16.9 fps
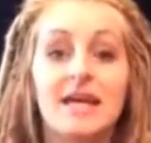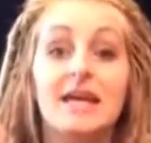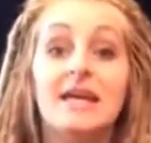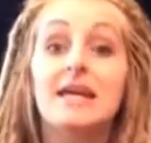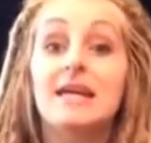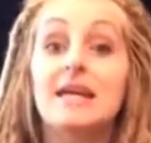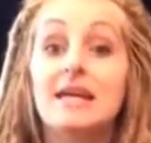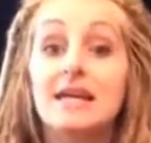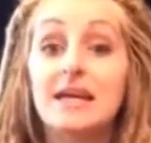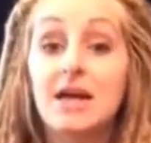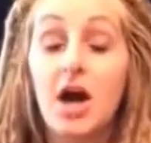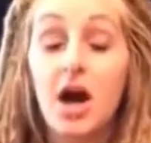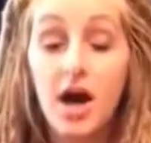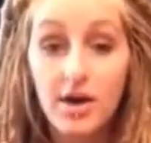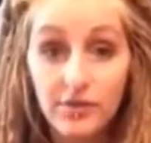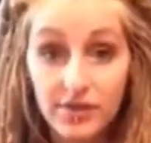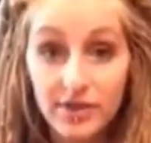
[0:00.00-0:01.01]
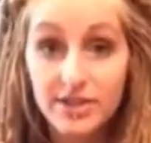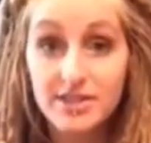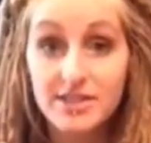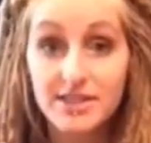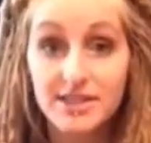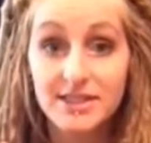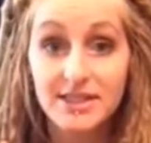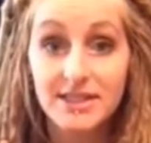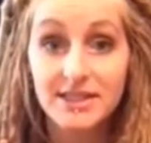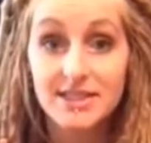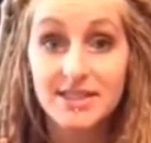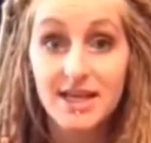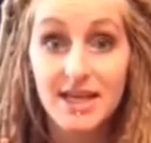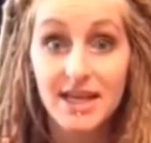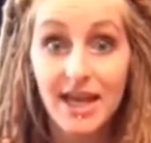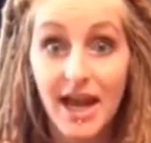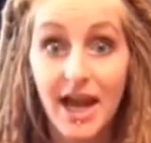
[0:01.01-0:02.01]
He obviously didn't
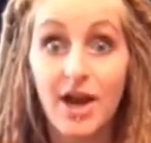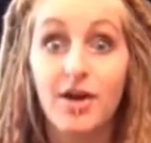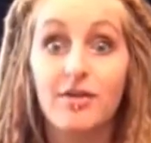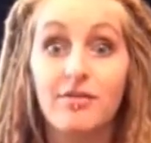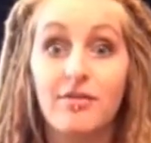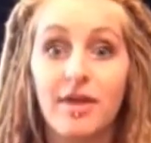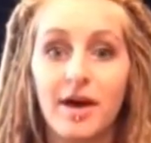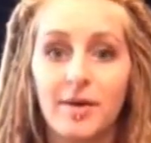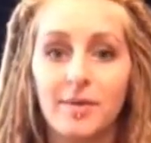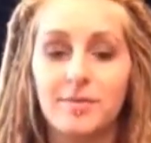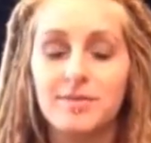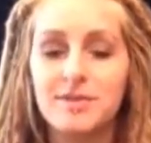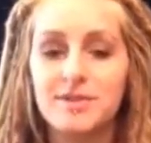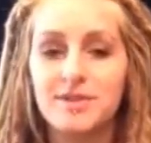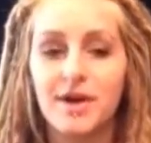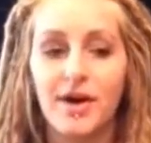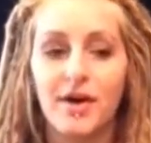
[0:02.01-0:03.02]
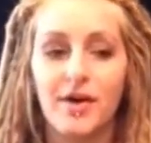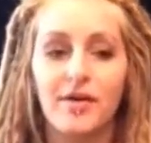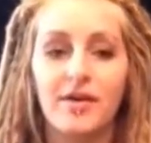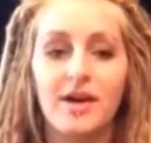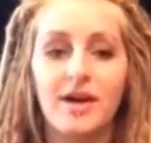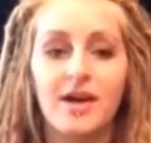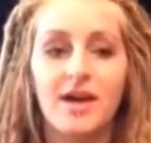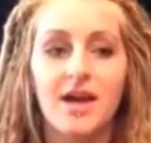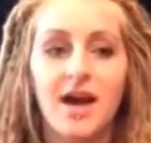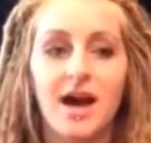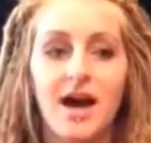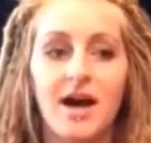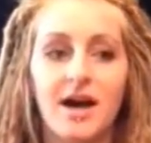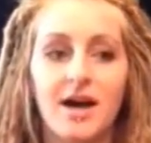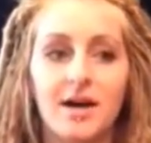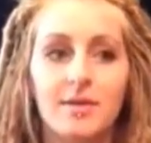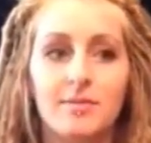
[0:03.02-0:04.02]
take care of them, so,
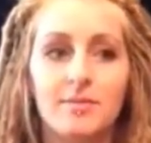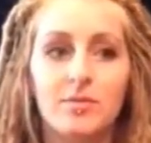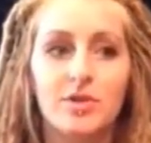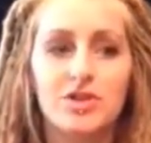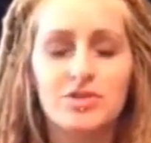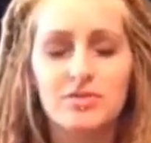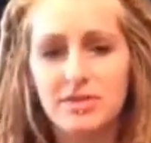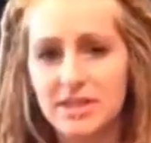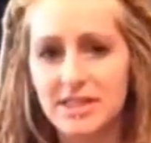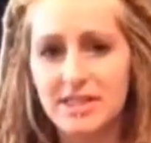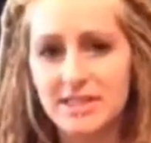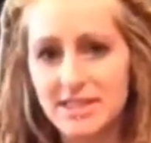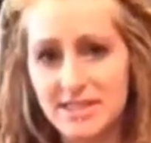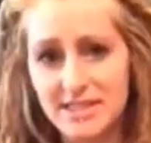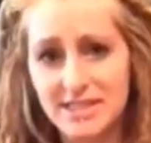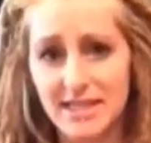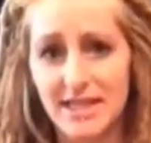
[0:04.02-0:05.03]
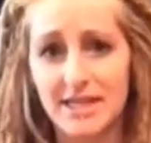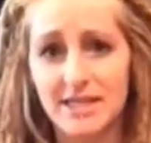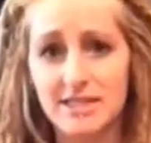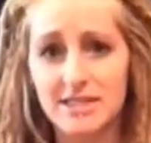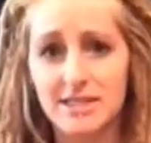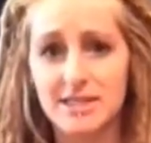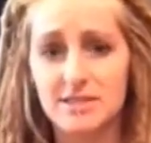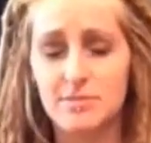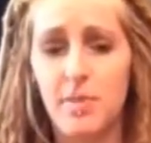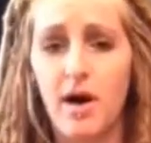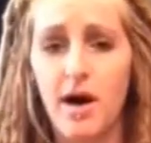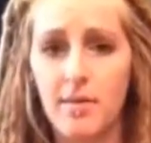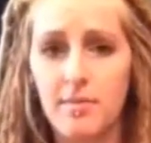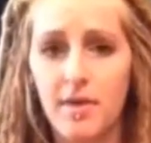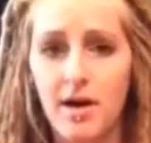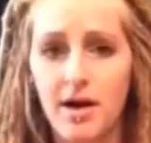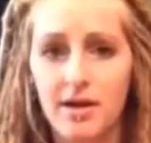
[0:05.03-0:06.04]
which really stinks because
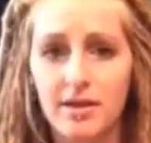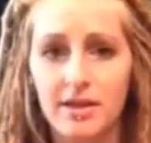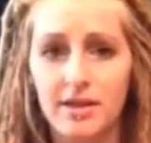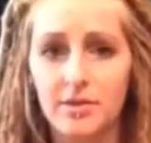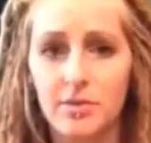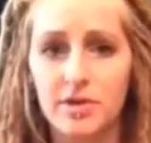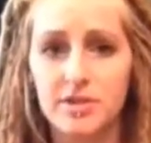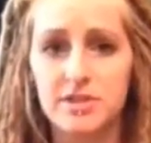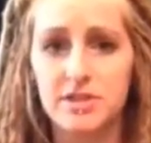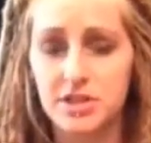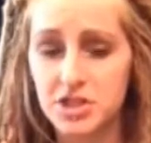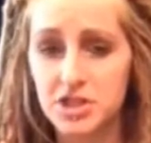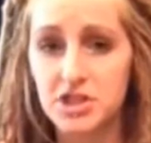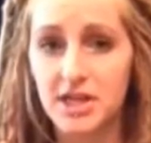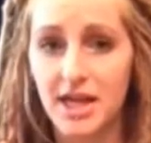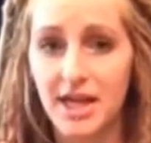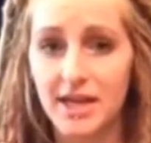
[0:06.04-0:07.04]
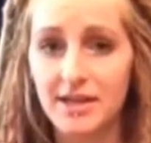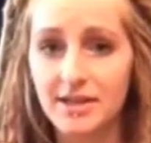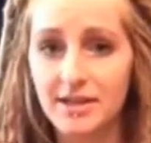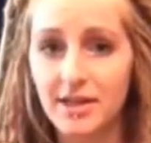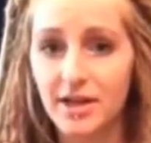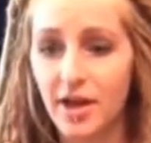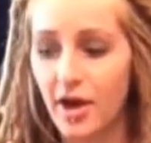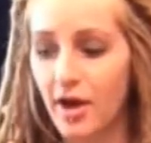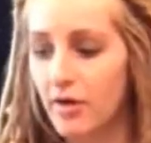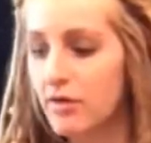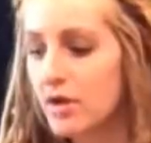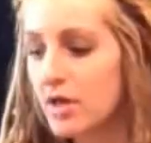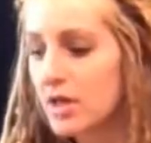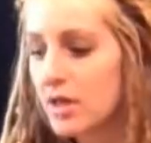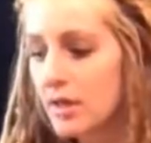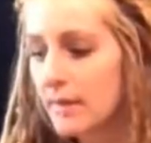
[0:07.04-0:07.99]
Bob Marley was the shit, you know.